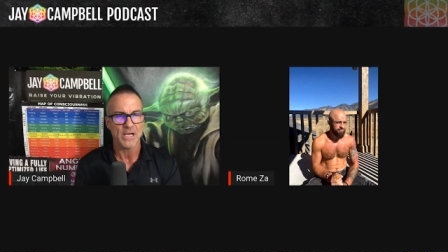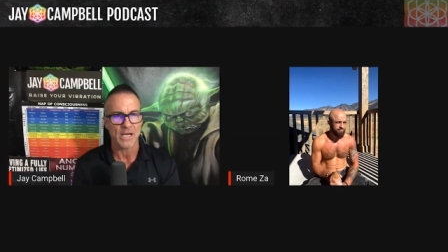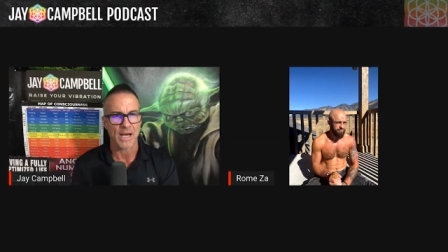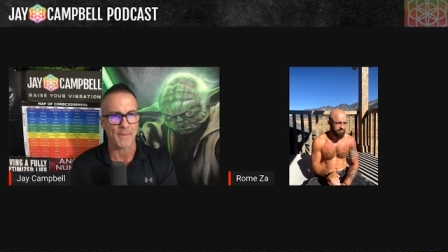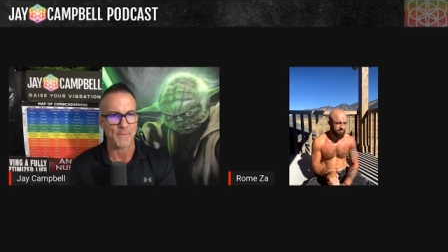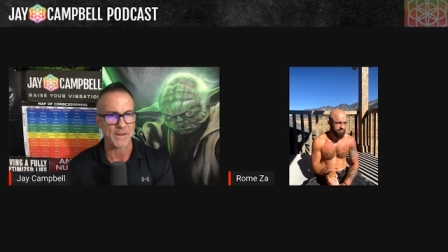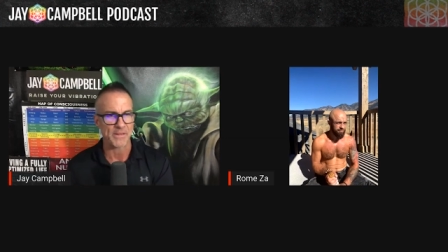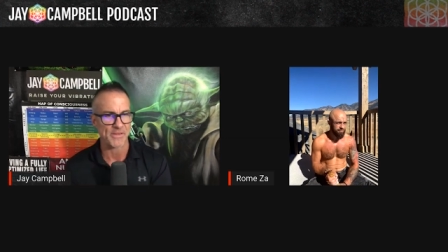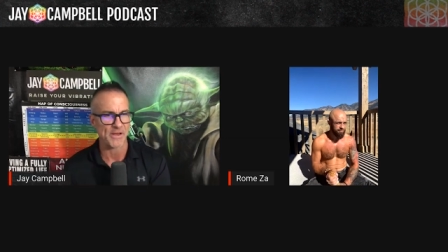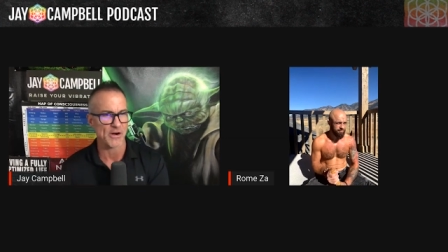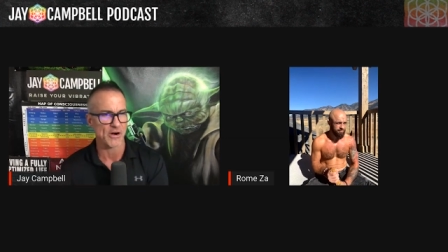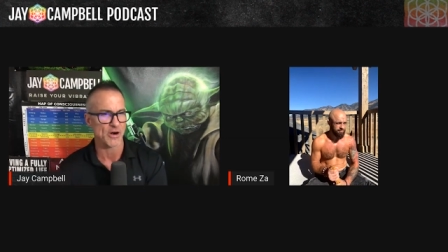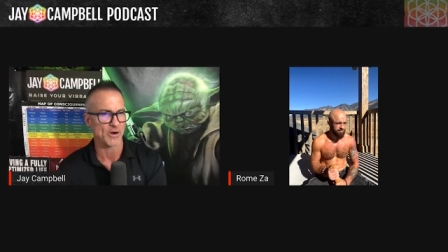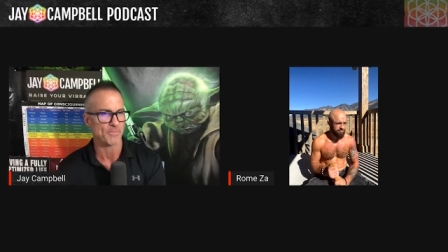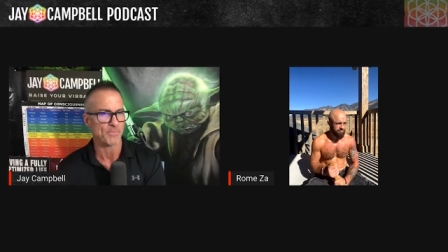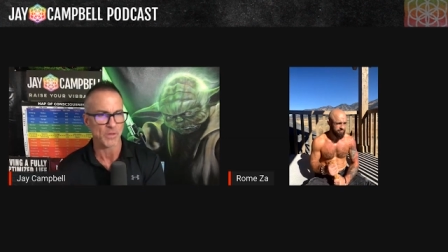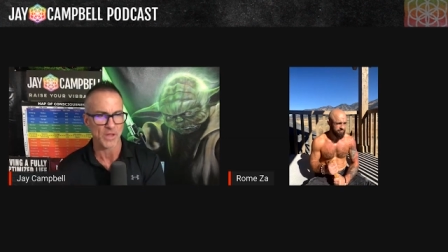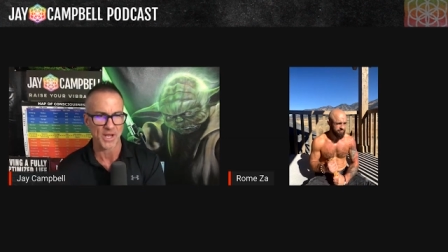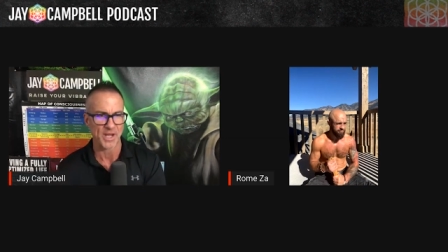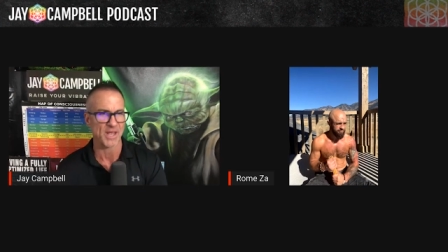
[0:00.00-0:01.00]
I mean, there are
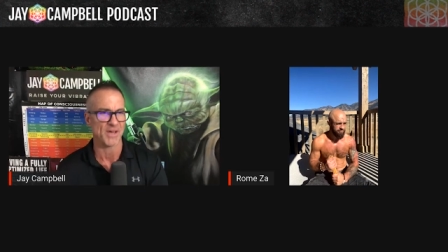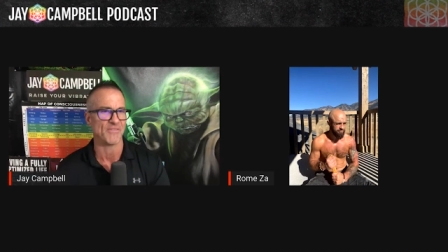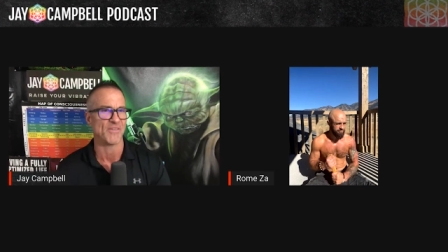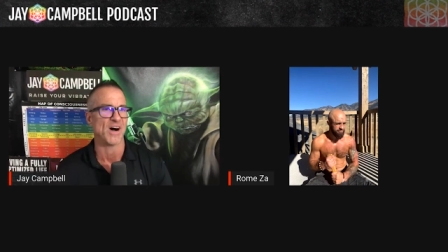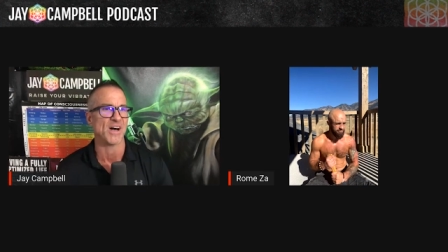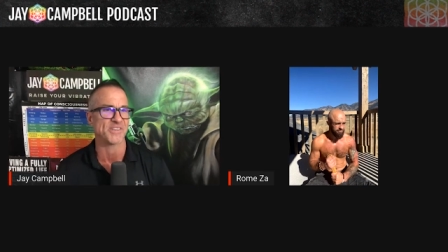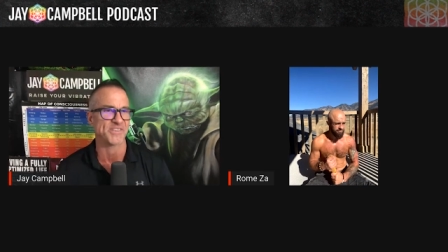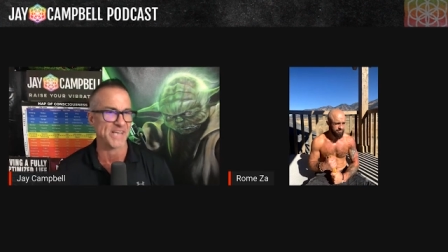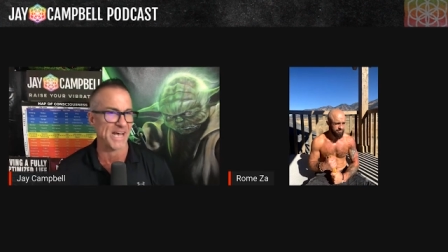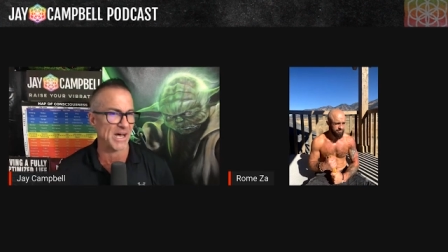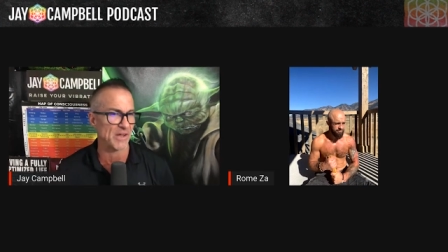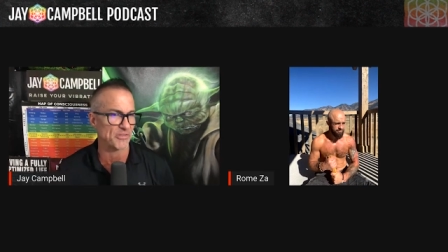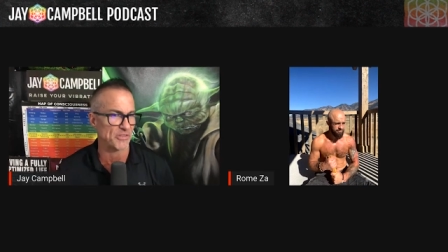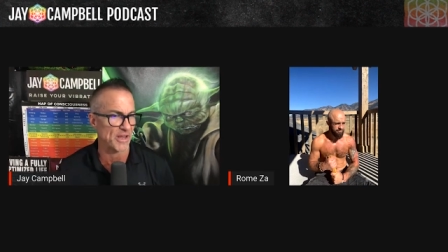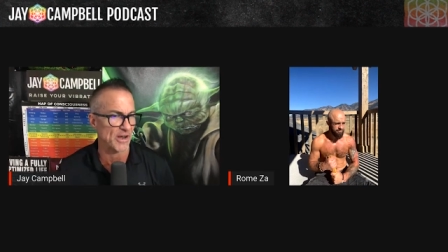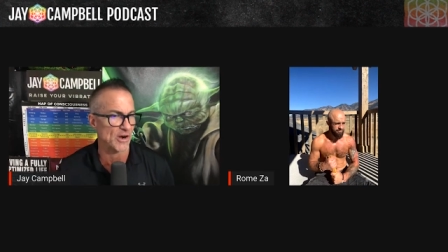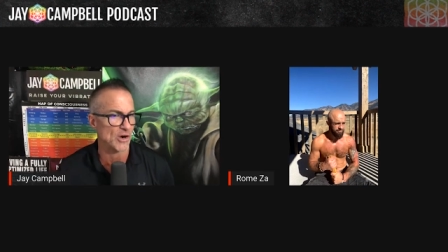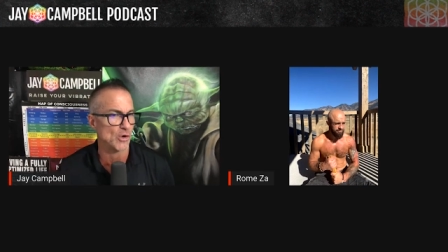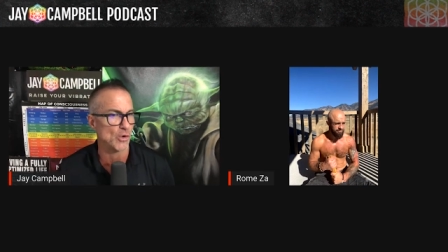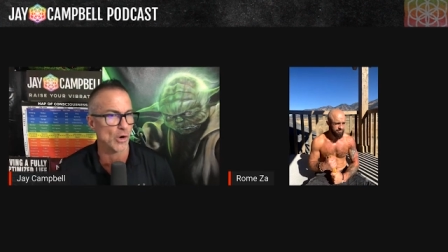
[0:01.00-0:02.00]
plenty of us out
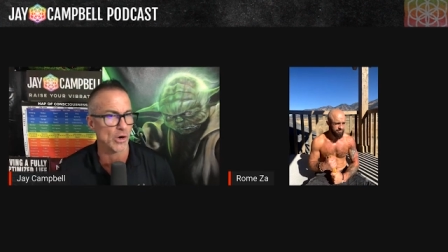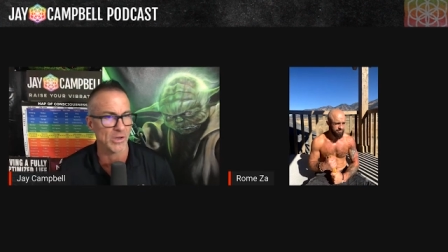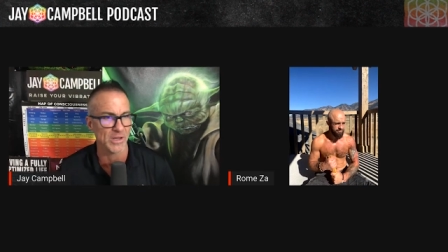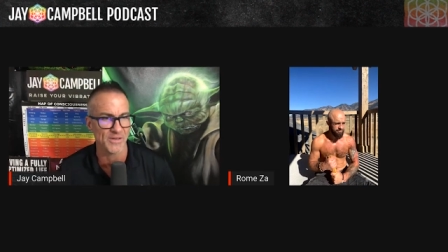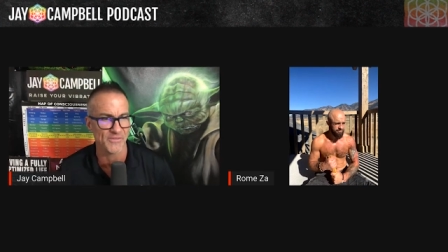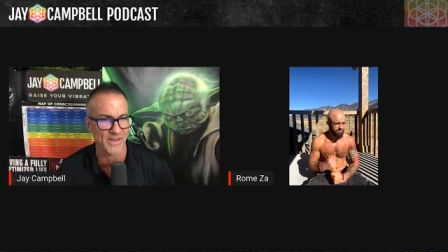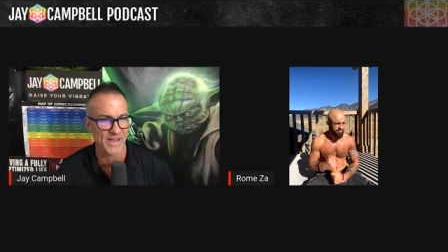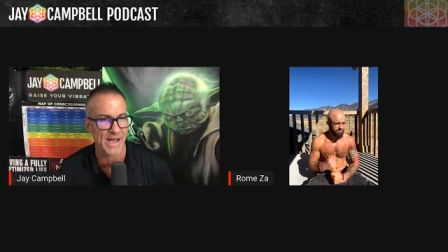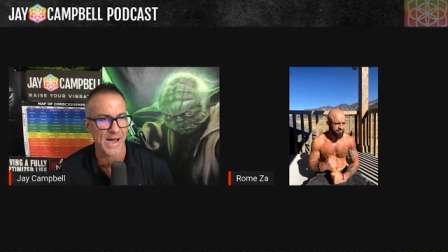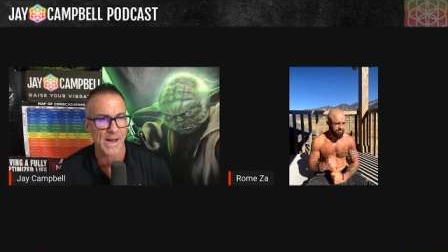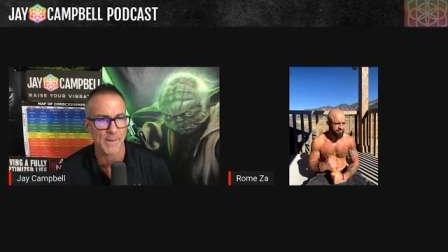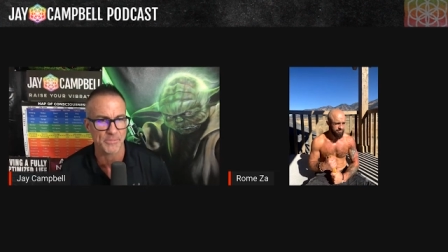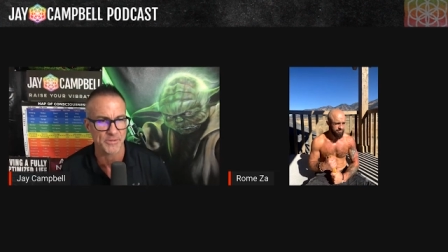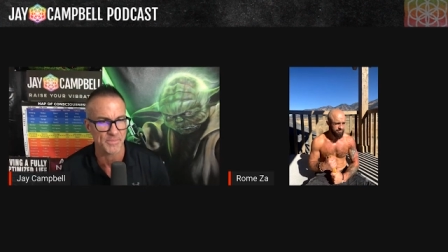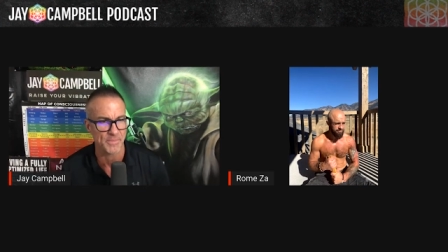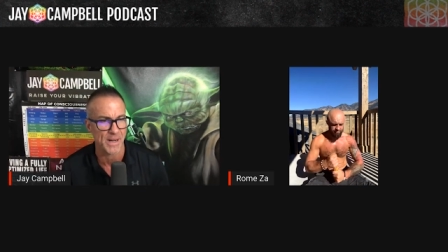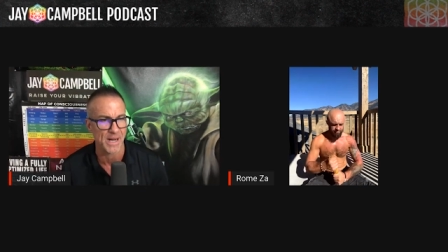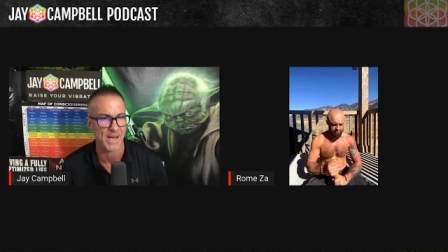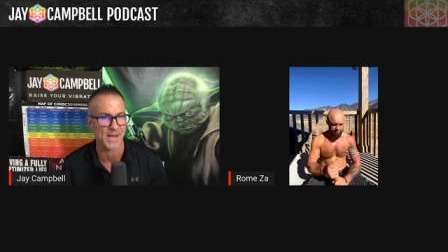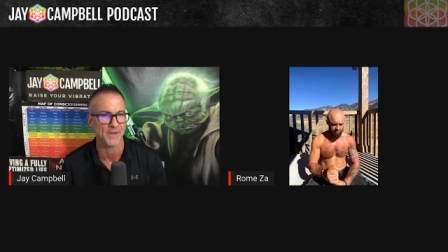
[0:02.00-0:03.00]
there who are living
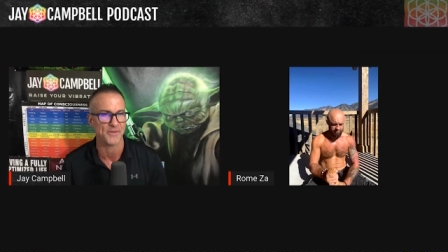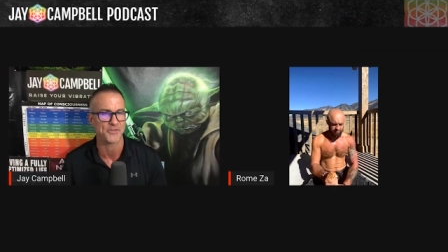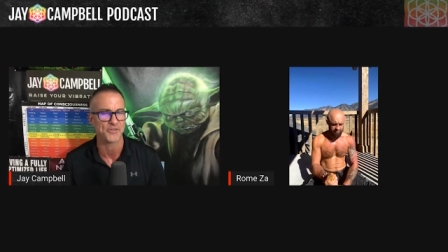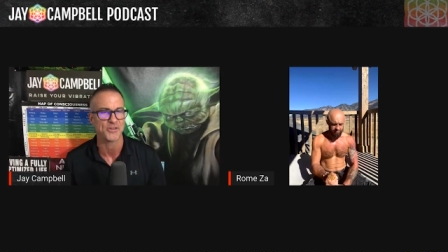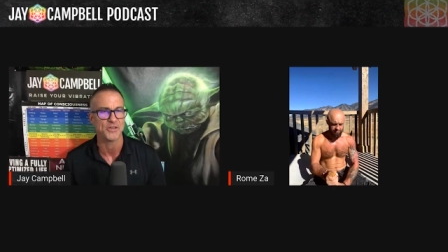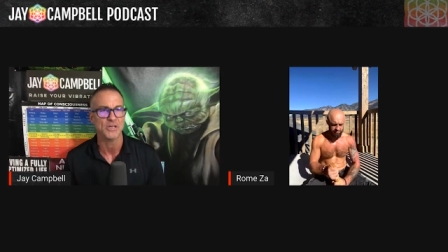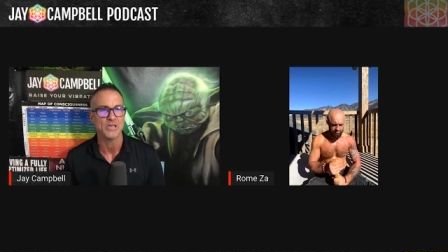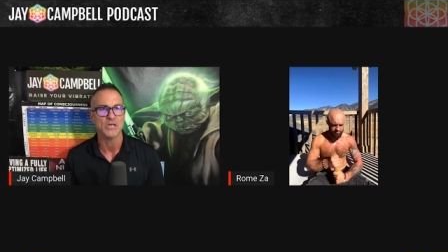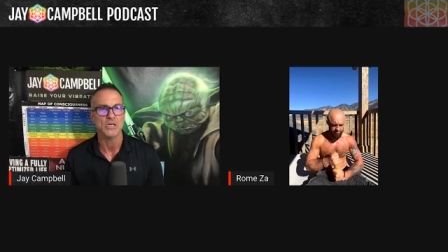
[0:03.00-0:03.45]
optimized.